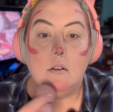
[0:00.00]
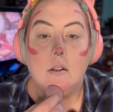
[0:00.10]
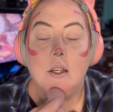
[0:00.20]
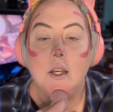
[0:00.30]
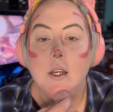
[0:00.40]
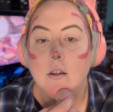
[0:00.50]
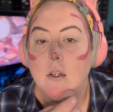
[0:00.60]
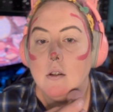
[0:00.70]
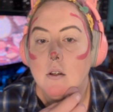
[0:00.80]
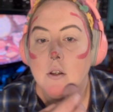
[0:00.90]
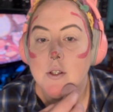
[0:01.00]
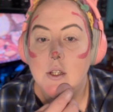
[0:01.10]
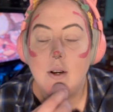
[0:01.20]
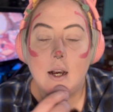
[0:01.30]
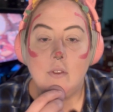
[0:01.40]
Like you
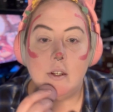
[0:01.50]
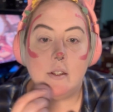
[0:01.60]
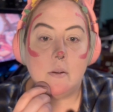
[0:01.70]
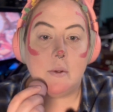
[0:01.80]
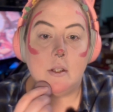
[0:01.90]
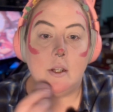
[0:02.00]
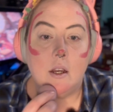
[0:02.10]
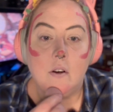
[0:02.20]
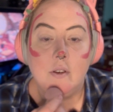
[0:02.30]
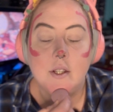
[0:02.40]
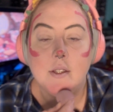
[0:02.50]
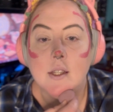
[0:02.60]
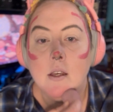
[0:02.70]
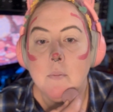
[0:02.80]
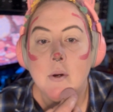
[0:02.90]
still have the disability,
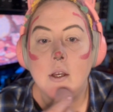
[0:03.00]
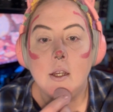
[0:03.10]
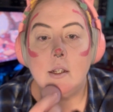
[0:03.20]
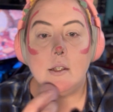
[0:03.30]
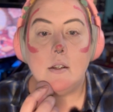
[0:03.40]
obviously, but